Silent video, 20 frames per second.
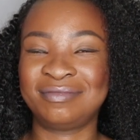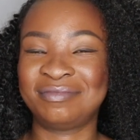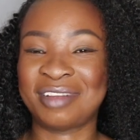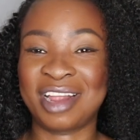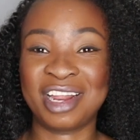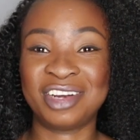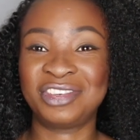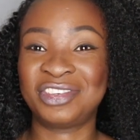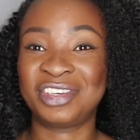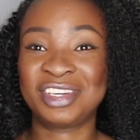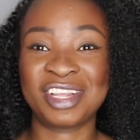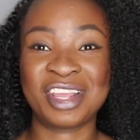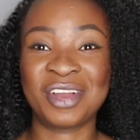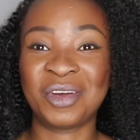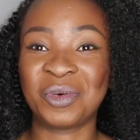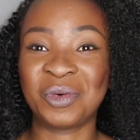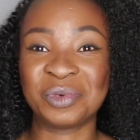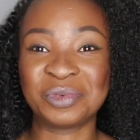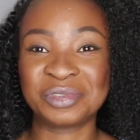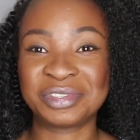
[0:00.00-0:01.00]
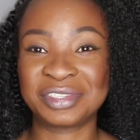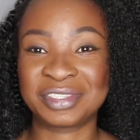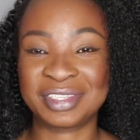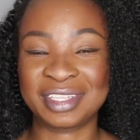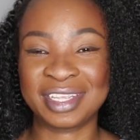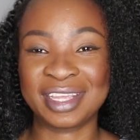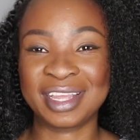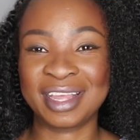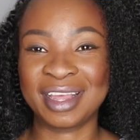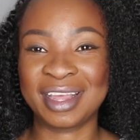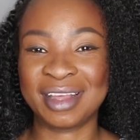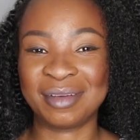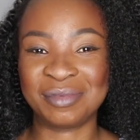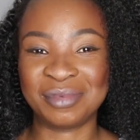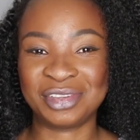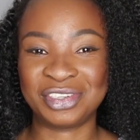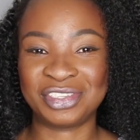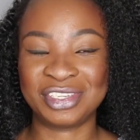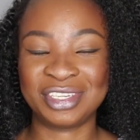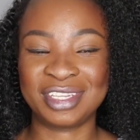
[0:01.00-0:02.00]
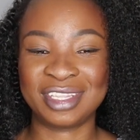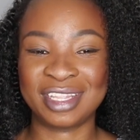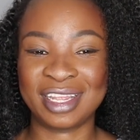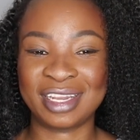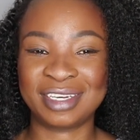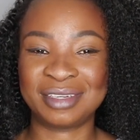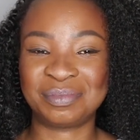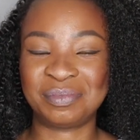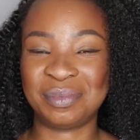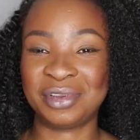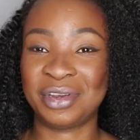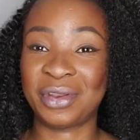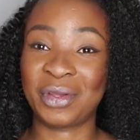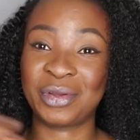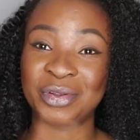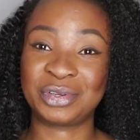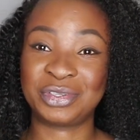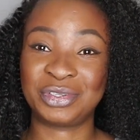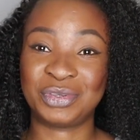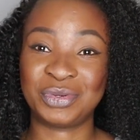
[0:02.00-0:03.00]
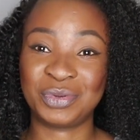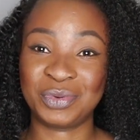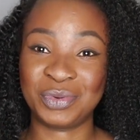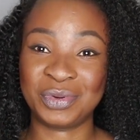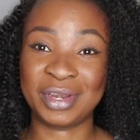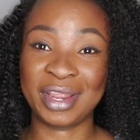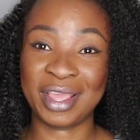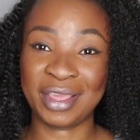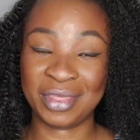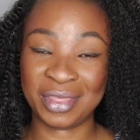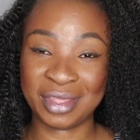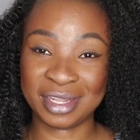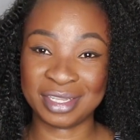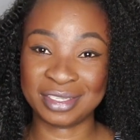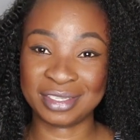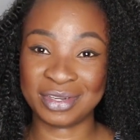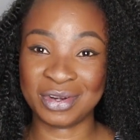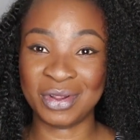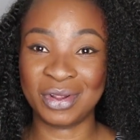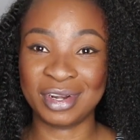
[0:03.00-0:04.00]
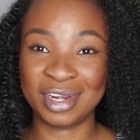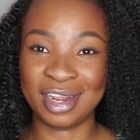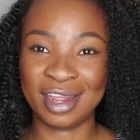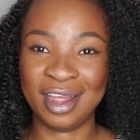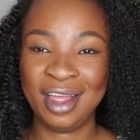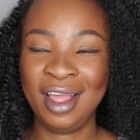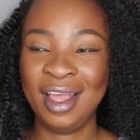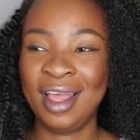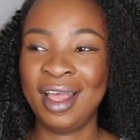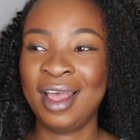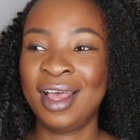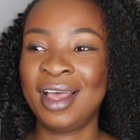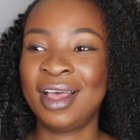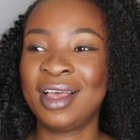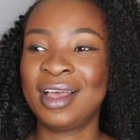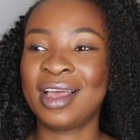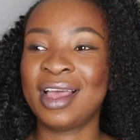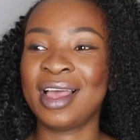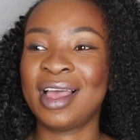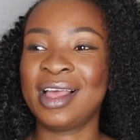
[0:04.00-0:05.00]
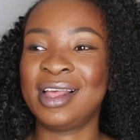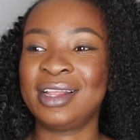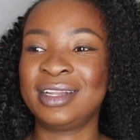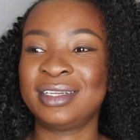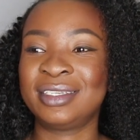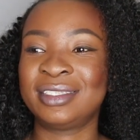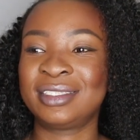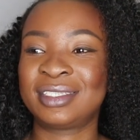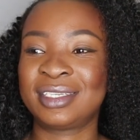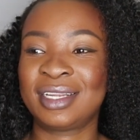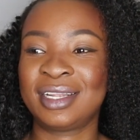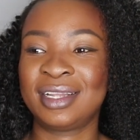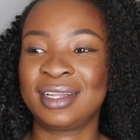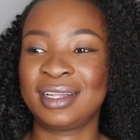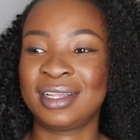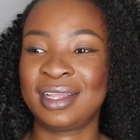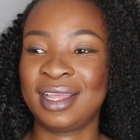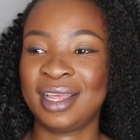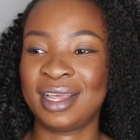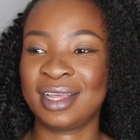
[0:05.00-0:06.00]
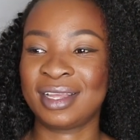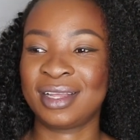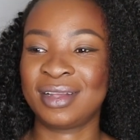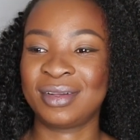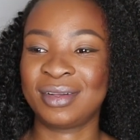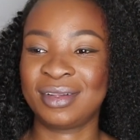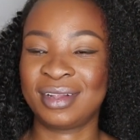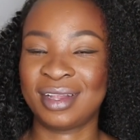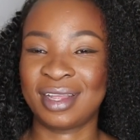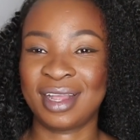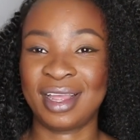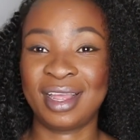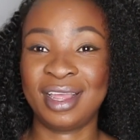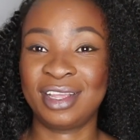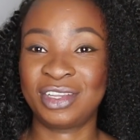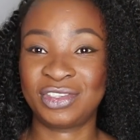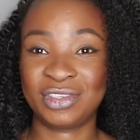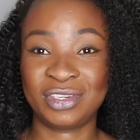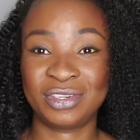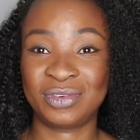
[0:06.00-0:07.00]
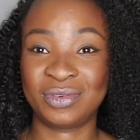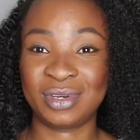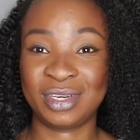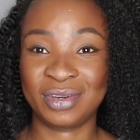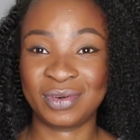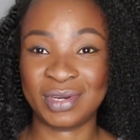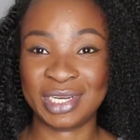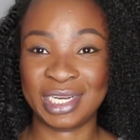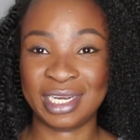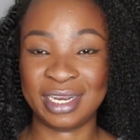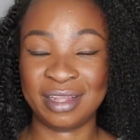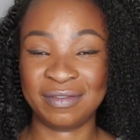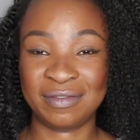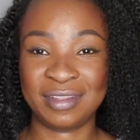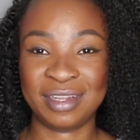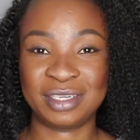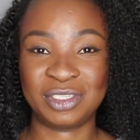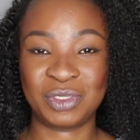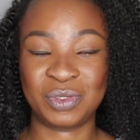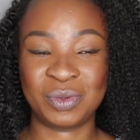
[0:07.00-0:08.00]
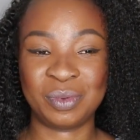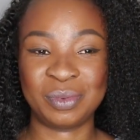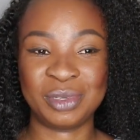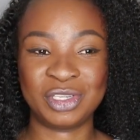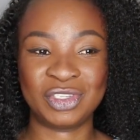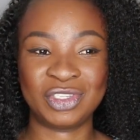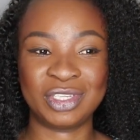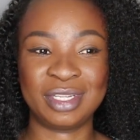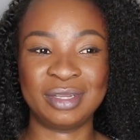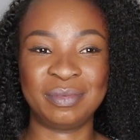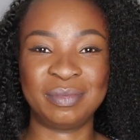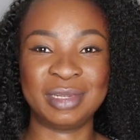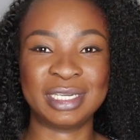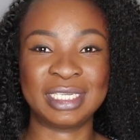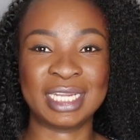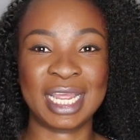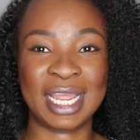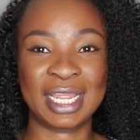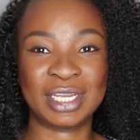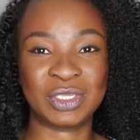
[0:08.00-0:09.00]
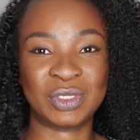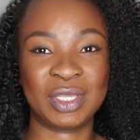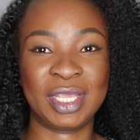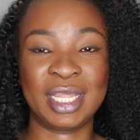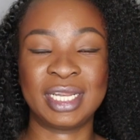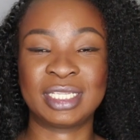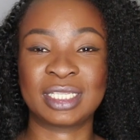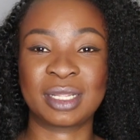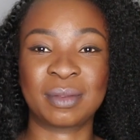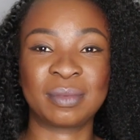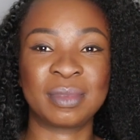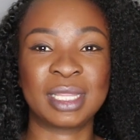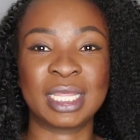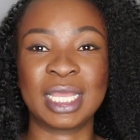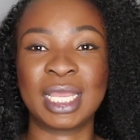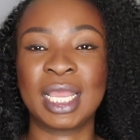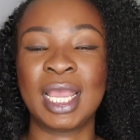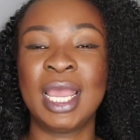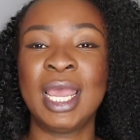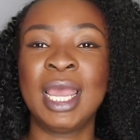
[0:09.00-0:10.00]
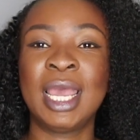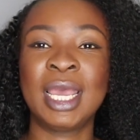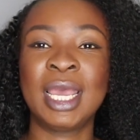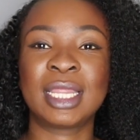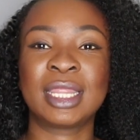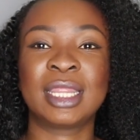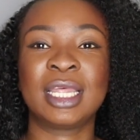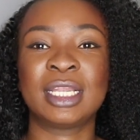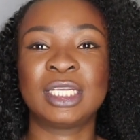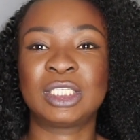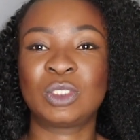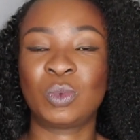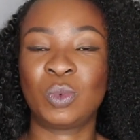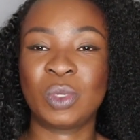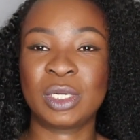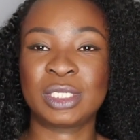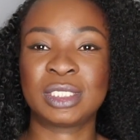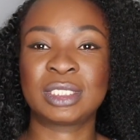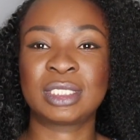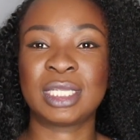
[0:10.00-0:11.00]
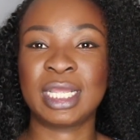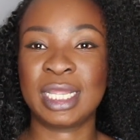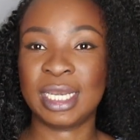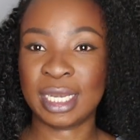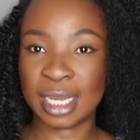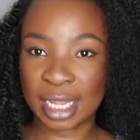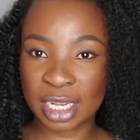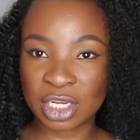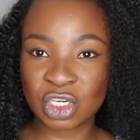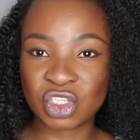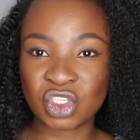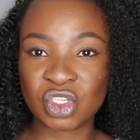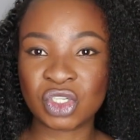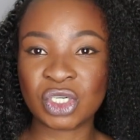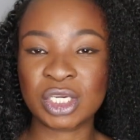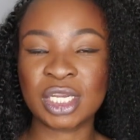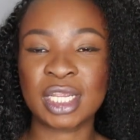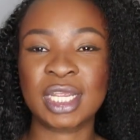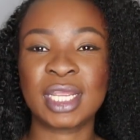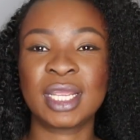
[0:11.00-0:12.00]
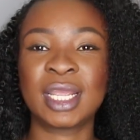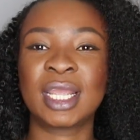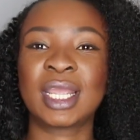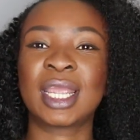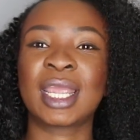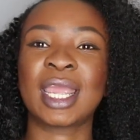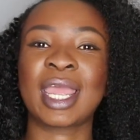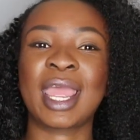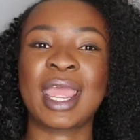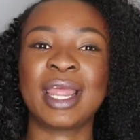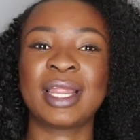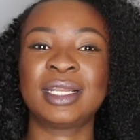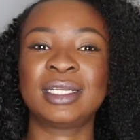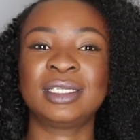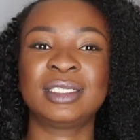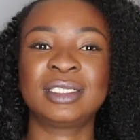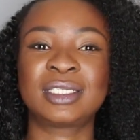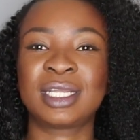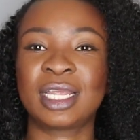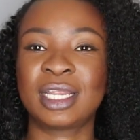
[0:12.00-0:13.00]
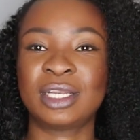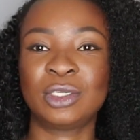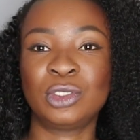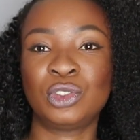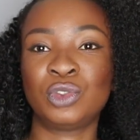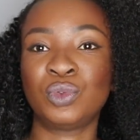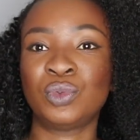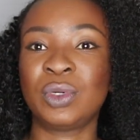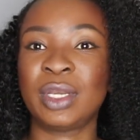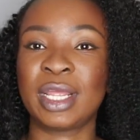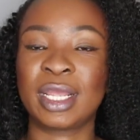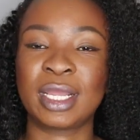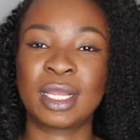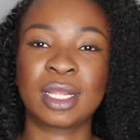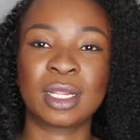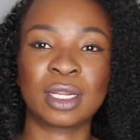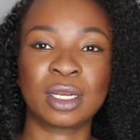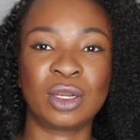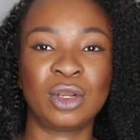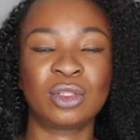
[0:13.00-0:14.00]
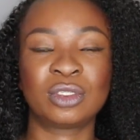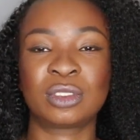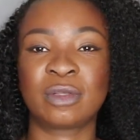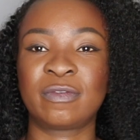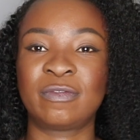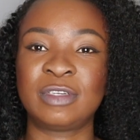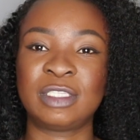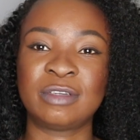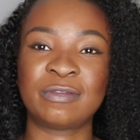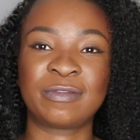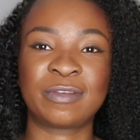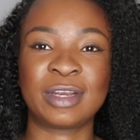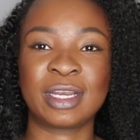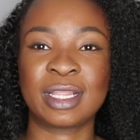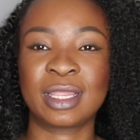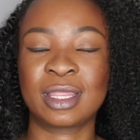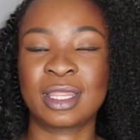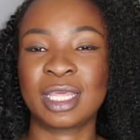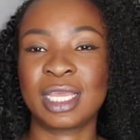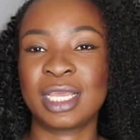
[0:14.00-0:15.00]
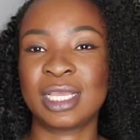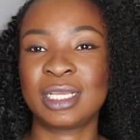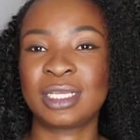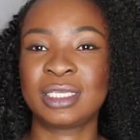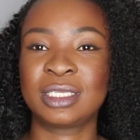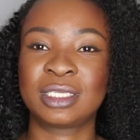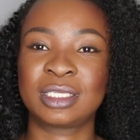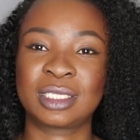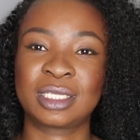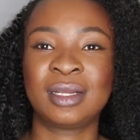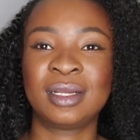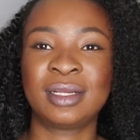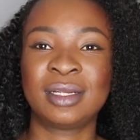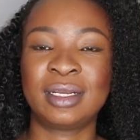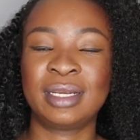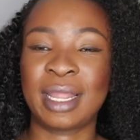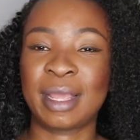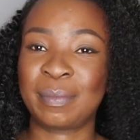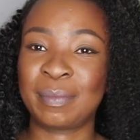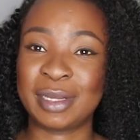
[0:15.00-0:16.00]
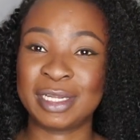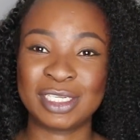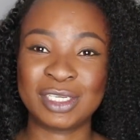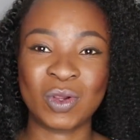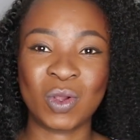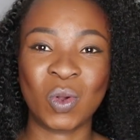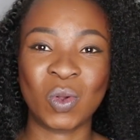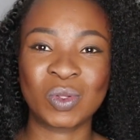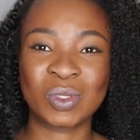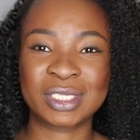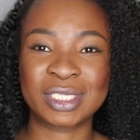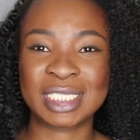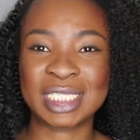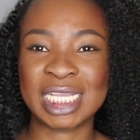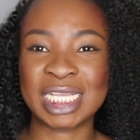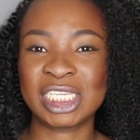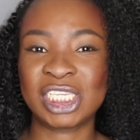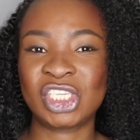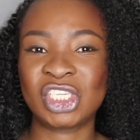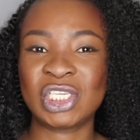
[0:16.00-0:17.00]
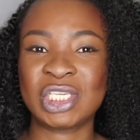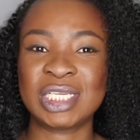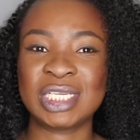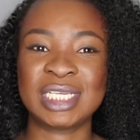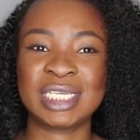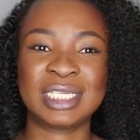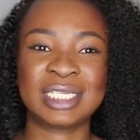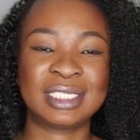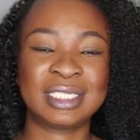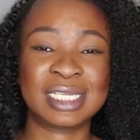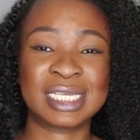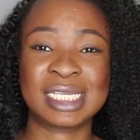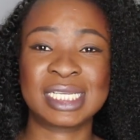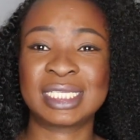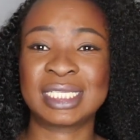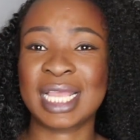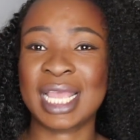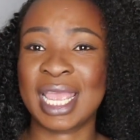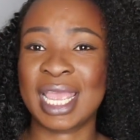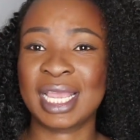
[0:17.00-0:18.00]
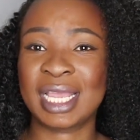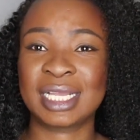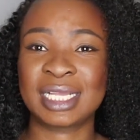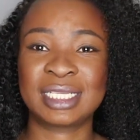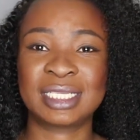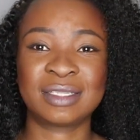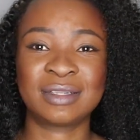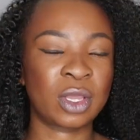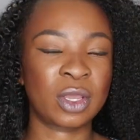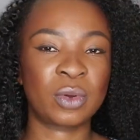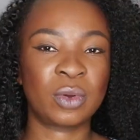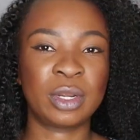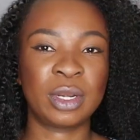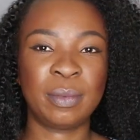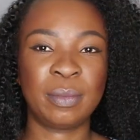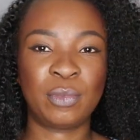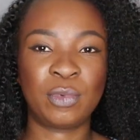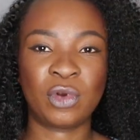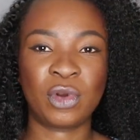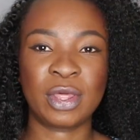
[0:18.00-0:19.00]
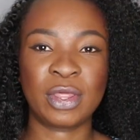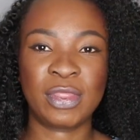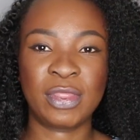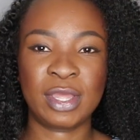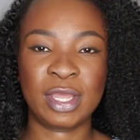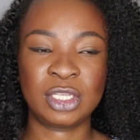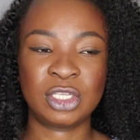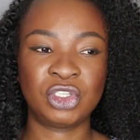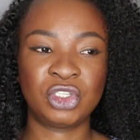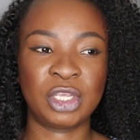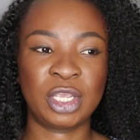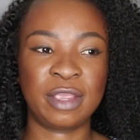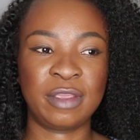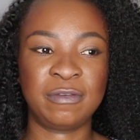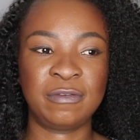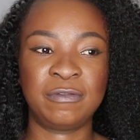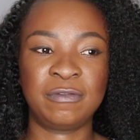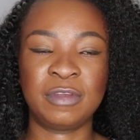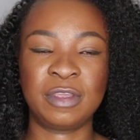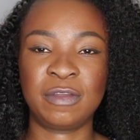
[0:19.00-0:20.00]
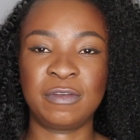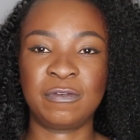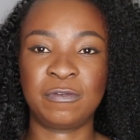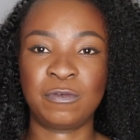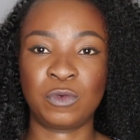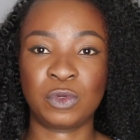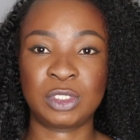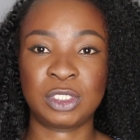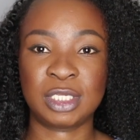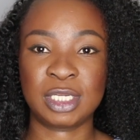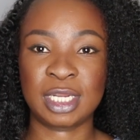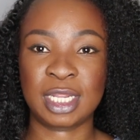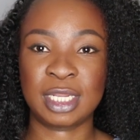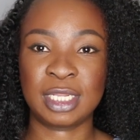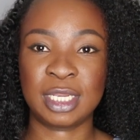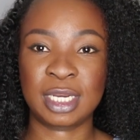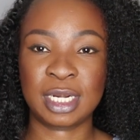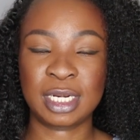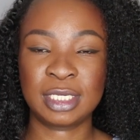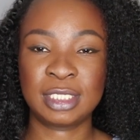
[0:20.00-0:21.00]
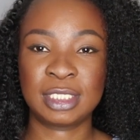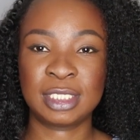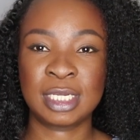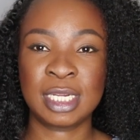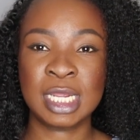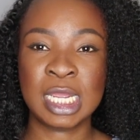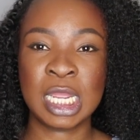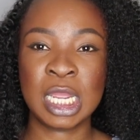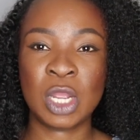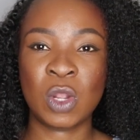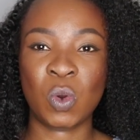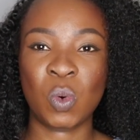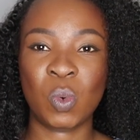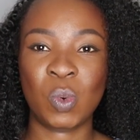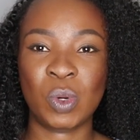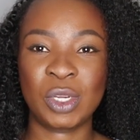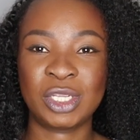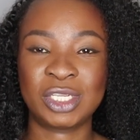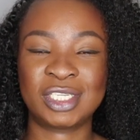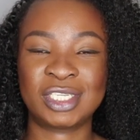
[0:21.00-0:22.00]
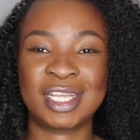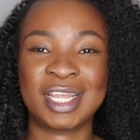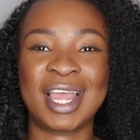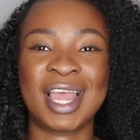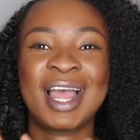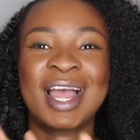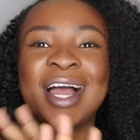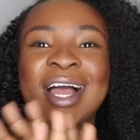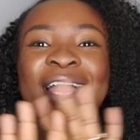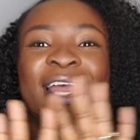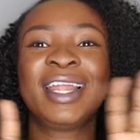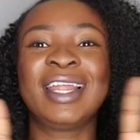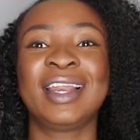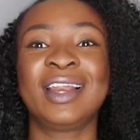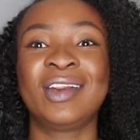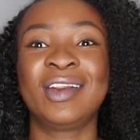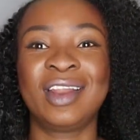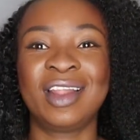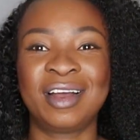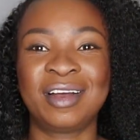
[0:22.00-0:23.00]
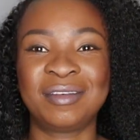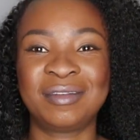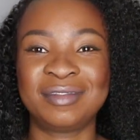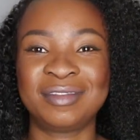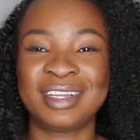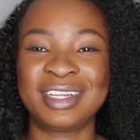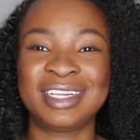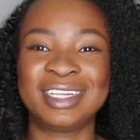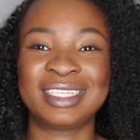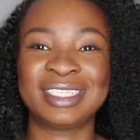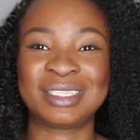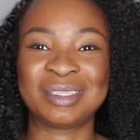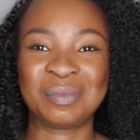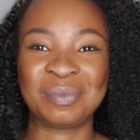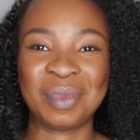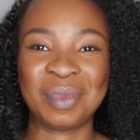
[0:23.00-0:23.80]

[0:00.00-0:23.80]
100-year-old Singer machine that belonged to Nathan's nonna. And yeah, I actually really, really love that sewing machine, but I had to get something that was electric and can do like lots of different things, like buttonhole stitches, zigzags. I got a Brother JV1400, which I love, and it's